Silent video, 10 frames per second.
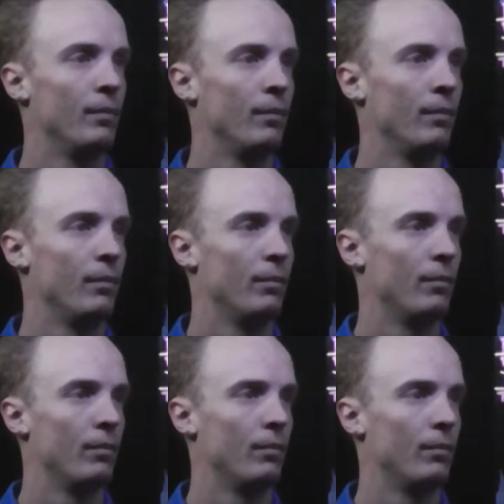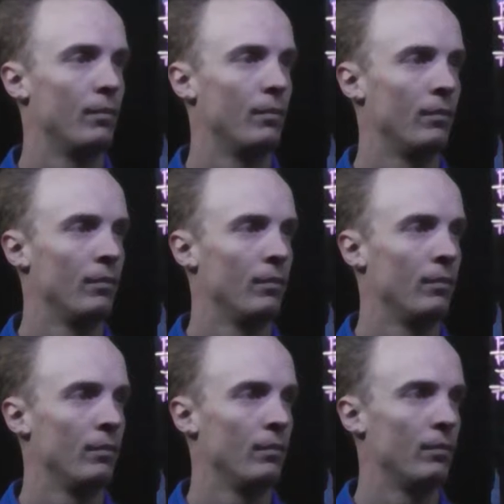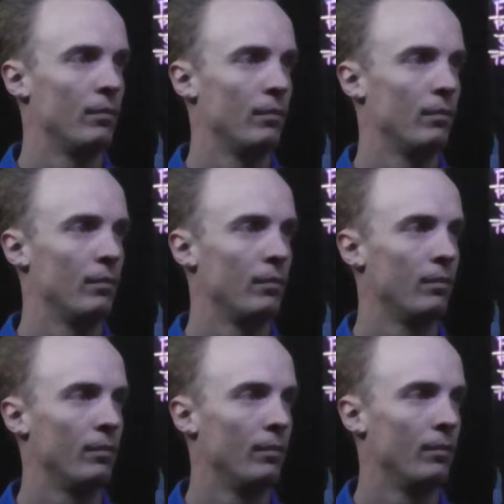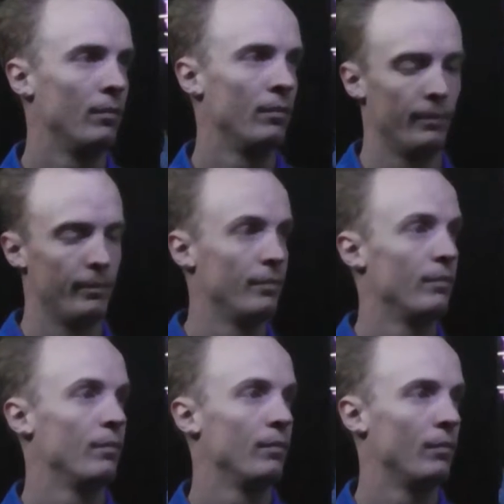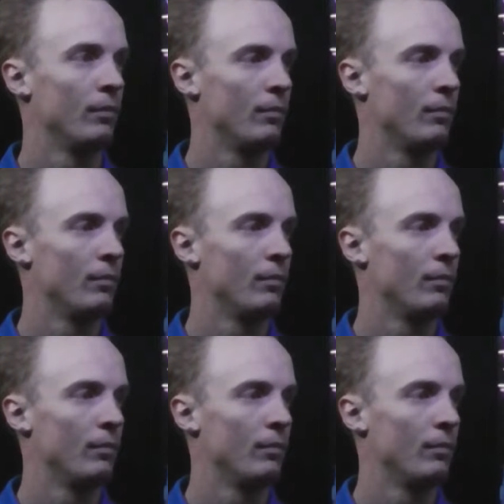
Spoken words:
Nothing is said.